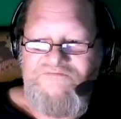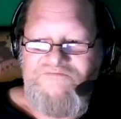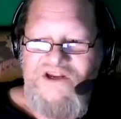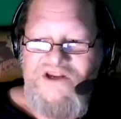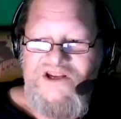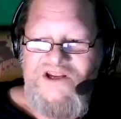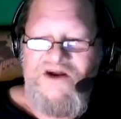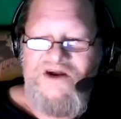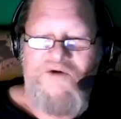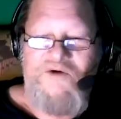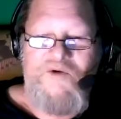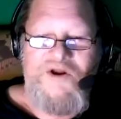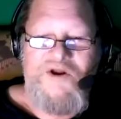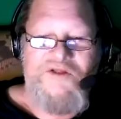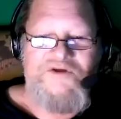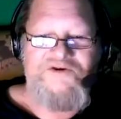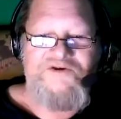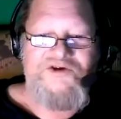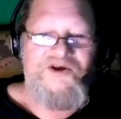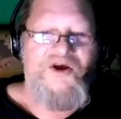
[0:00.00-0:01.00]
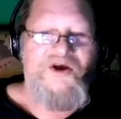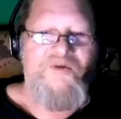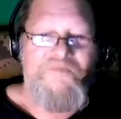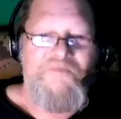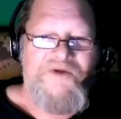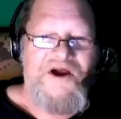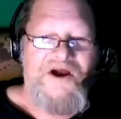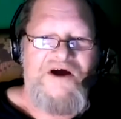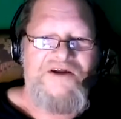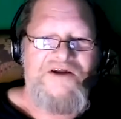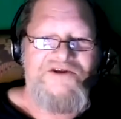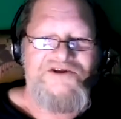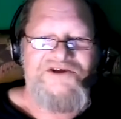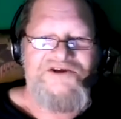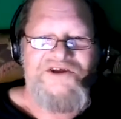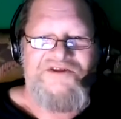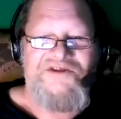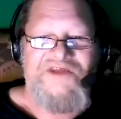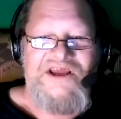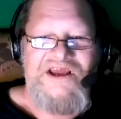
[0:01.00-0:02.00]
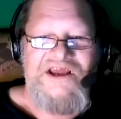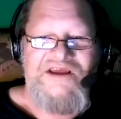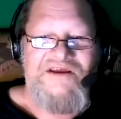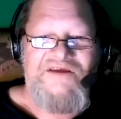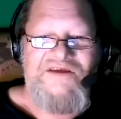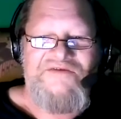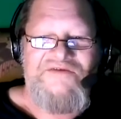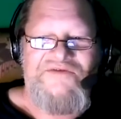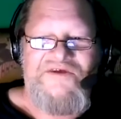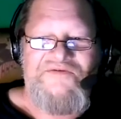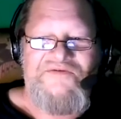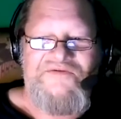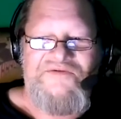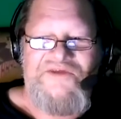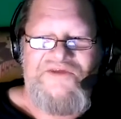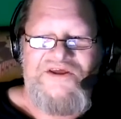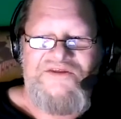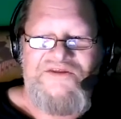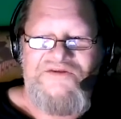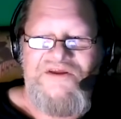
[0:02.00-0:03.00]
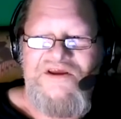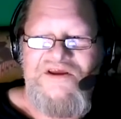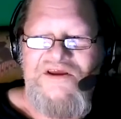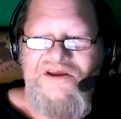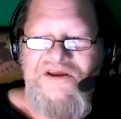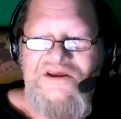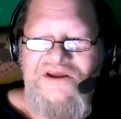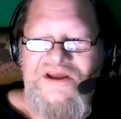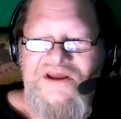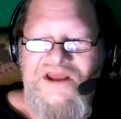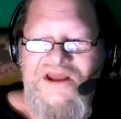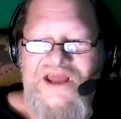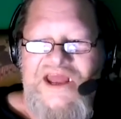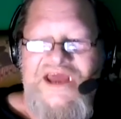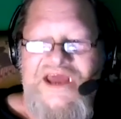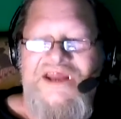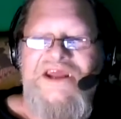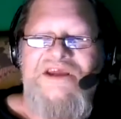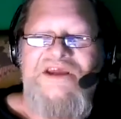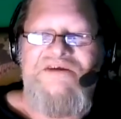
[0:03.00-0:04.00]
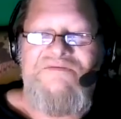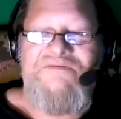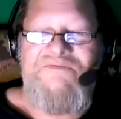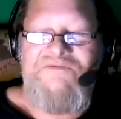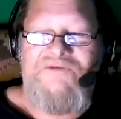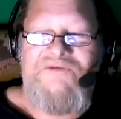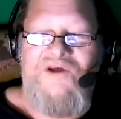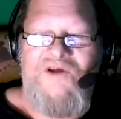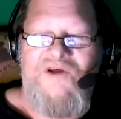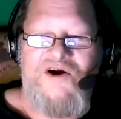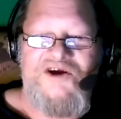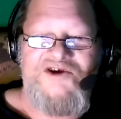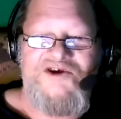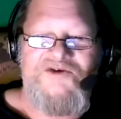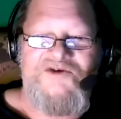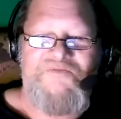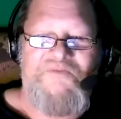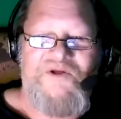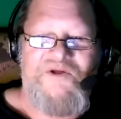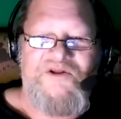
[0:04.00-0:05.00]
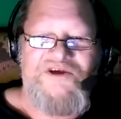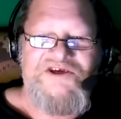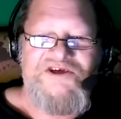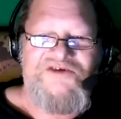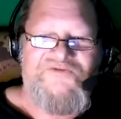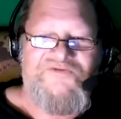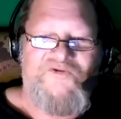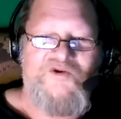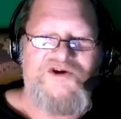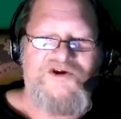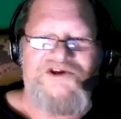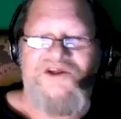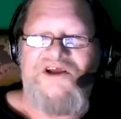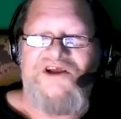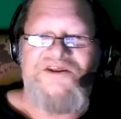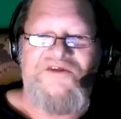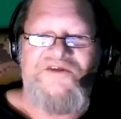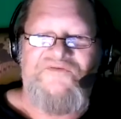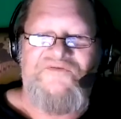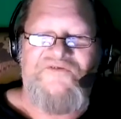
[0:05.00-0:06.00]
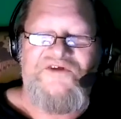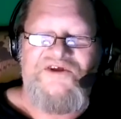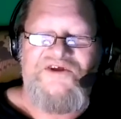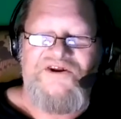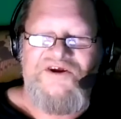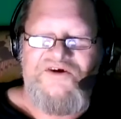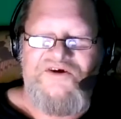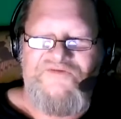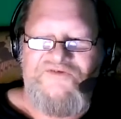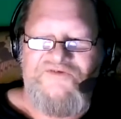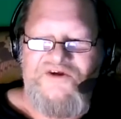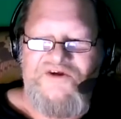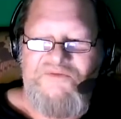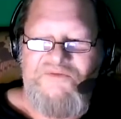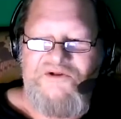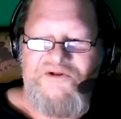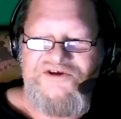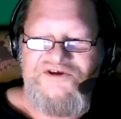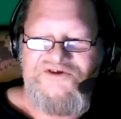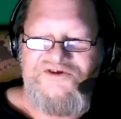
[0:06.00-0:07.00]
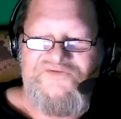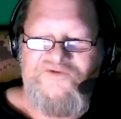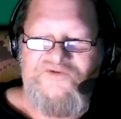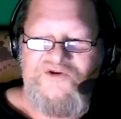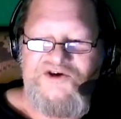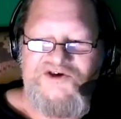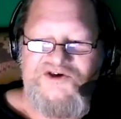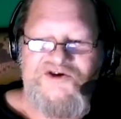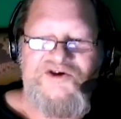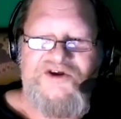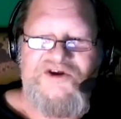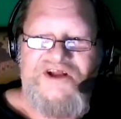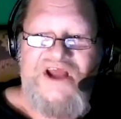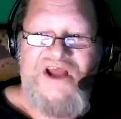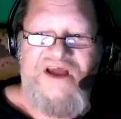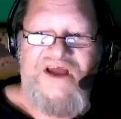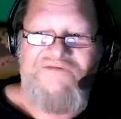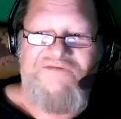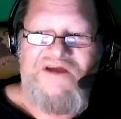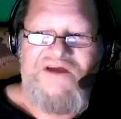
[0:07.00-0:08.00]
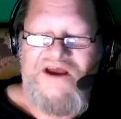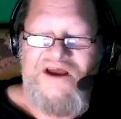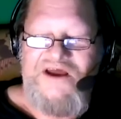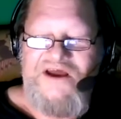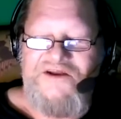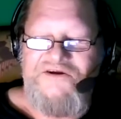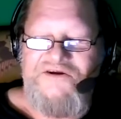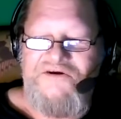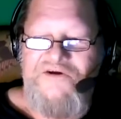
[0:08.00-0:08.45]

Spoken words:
one of those goop guns that any large police force like the Philadelphia police force should have had.